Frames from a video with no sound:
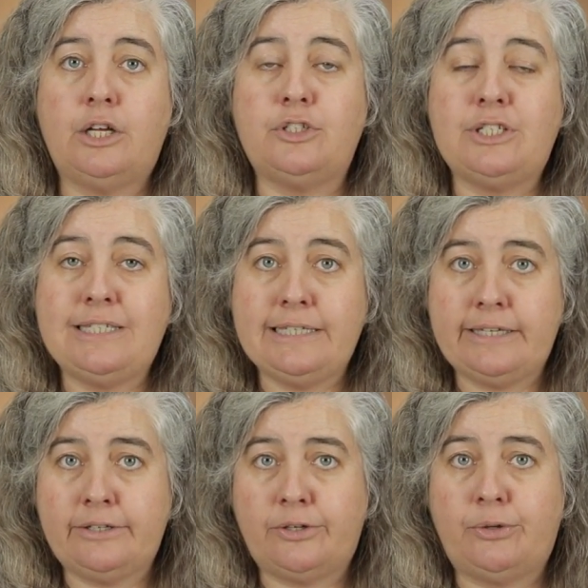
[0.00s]

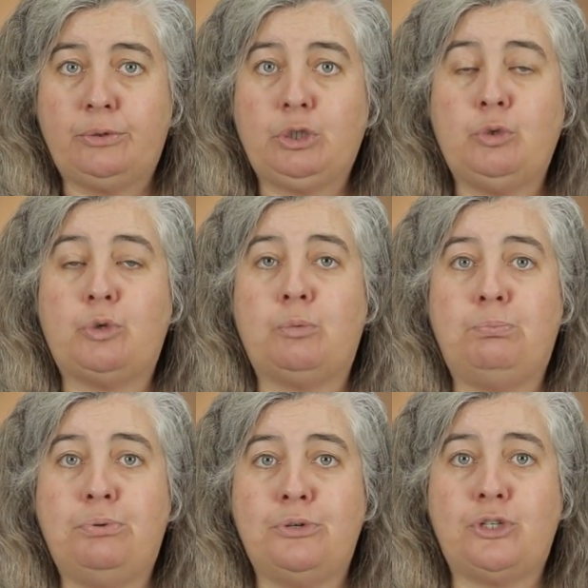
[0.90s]
until you can
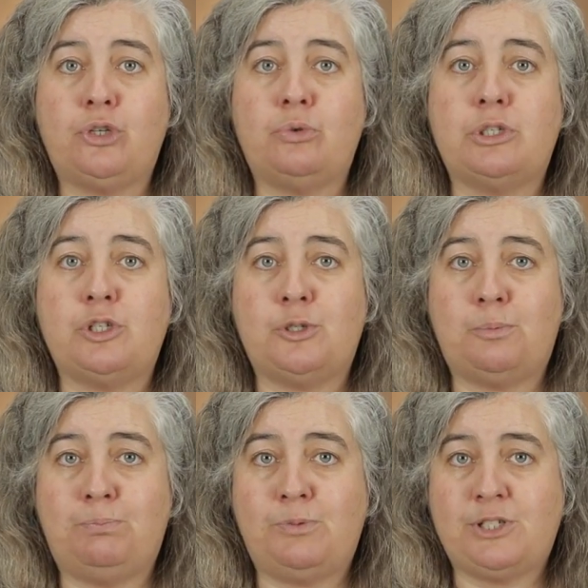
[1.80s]
put
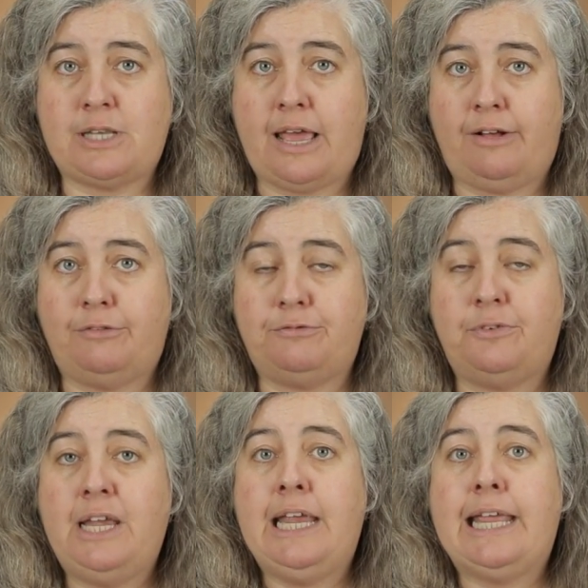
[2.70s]

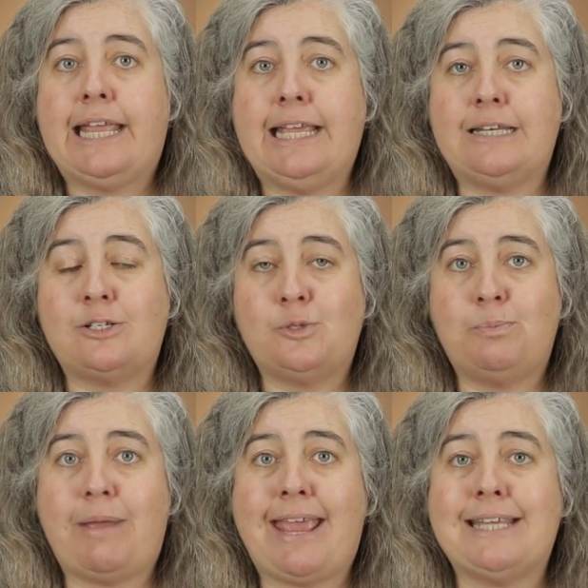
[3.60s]
yourself in a
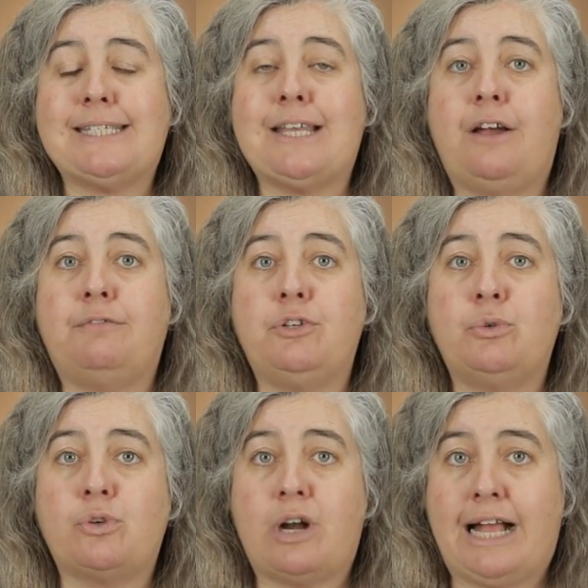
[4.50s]
space of
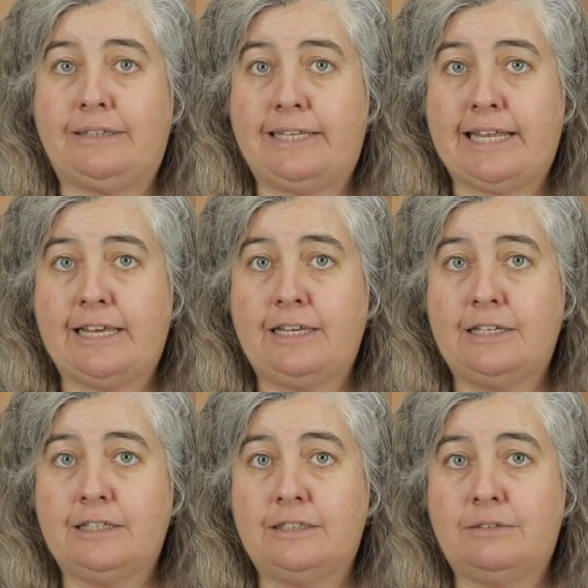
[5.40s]
neutrality,
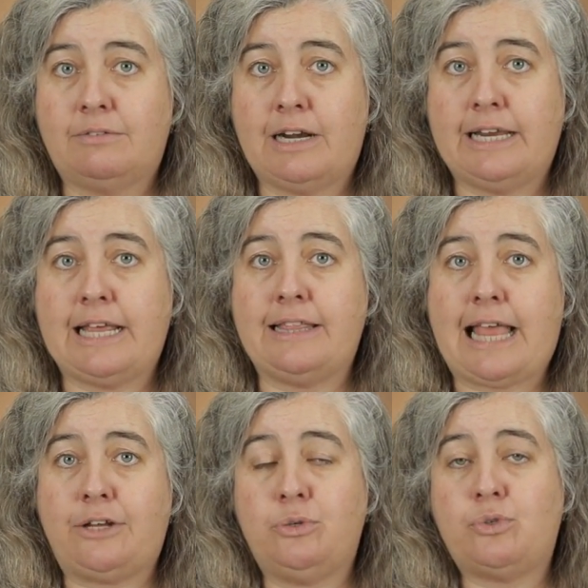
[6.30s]
right?
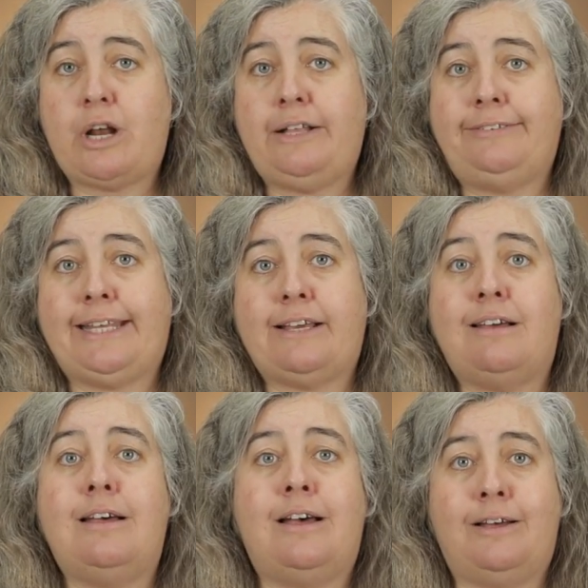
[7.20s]
And that neutrality
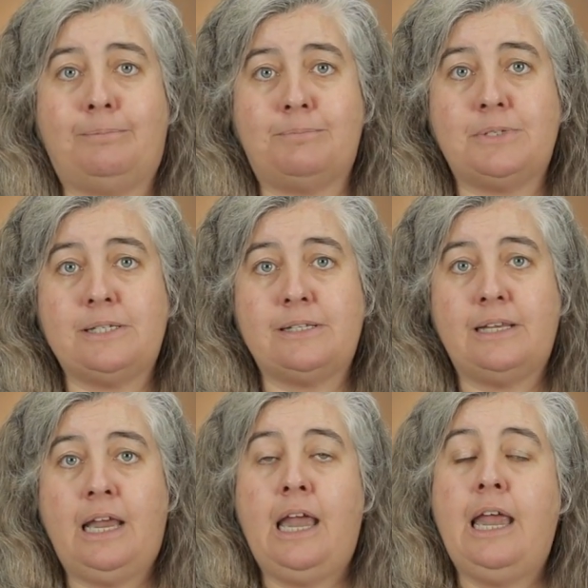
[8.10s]
comes